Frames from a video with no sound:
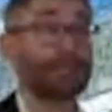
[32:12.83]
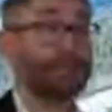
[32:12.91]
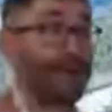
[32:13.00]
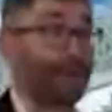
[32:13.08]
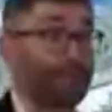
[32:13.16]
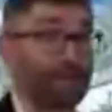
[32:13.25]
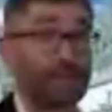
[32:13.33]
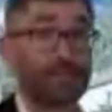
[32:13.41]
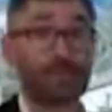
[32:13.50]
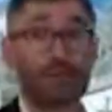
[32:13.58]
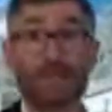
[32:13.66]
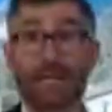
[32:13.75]
Platforms have
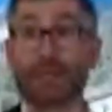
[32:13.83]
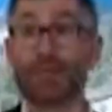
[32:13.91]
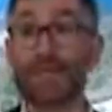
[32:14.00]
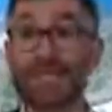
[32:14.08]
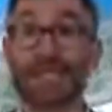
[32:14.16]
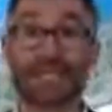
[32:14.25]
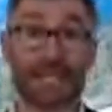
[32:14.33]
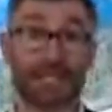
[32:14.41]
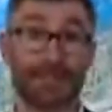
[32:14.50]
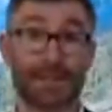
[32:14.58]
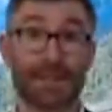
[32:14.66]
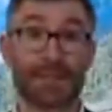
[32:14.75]
to conduct risk
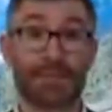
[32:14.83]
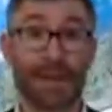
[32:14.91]
assessments.